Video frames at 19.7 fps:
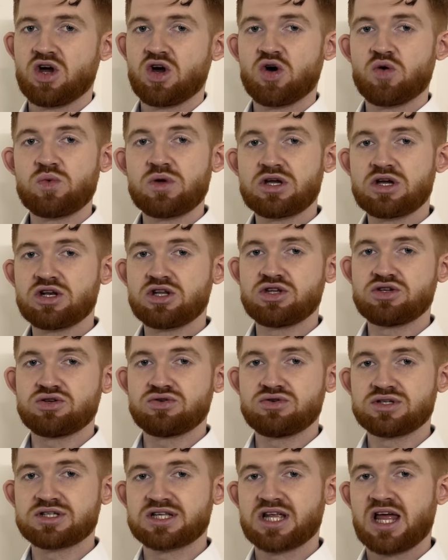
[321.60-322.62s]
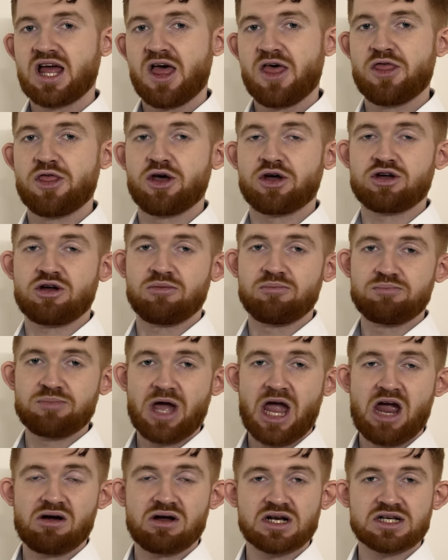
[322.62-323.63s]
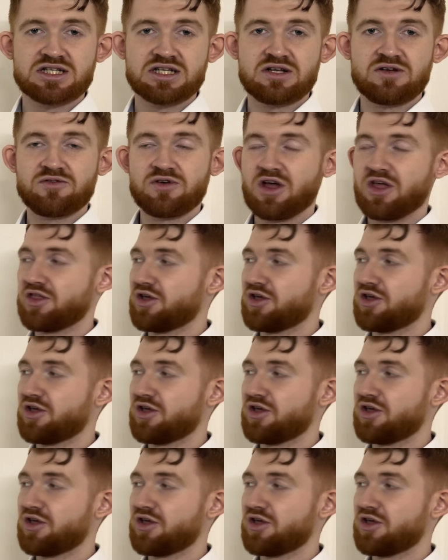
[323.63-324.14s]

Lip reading: We could use the comparative,